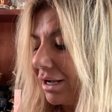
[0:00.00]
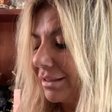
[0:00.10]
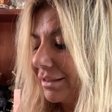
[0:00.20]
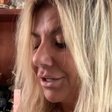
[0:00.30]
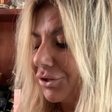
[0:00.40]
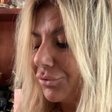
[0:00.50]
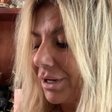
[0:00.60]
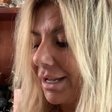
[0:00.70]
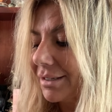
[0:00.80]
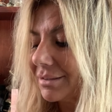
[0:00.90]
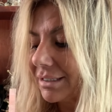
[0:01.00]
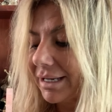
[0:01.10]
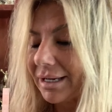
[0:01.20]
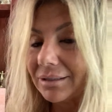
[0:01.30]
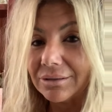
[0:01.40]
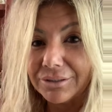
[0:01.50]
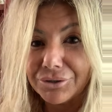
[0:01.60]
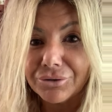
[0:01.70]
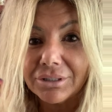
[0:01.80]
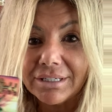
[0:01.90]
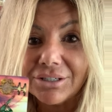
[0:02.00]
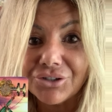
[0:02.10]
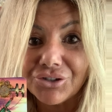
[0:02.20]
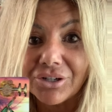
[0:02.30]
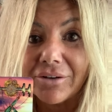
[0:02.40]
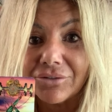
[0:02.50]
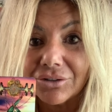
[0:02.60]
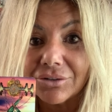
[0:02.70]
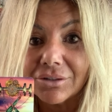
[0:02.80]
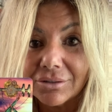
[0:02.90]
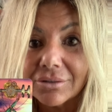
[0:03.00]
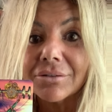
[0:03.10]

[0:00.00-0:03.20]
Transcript: I think you had to get literally disheveled